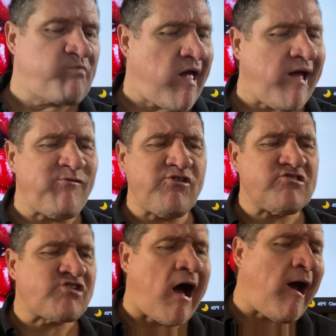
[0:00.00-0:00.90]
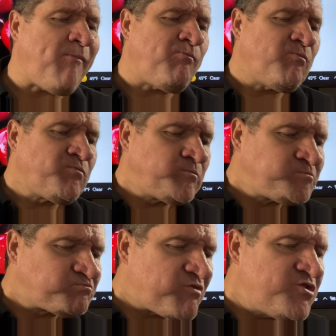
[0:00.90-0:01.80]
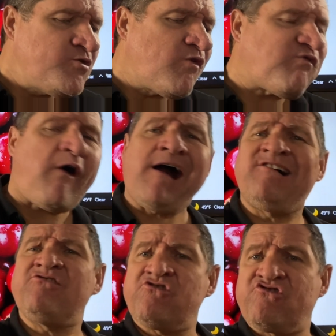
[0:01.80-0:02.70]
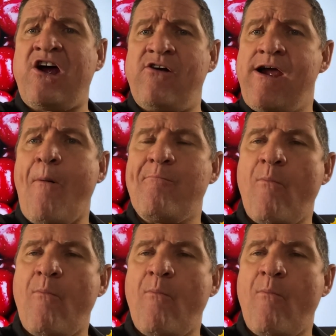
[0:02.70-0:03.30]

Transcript: Every time you find a cherry,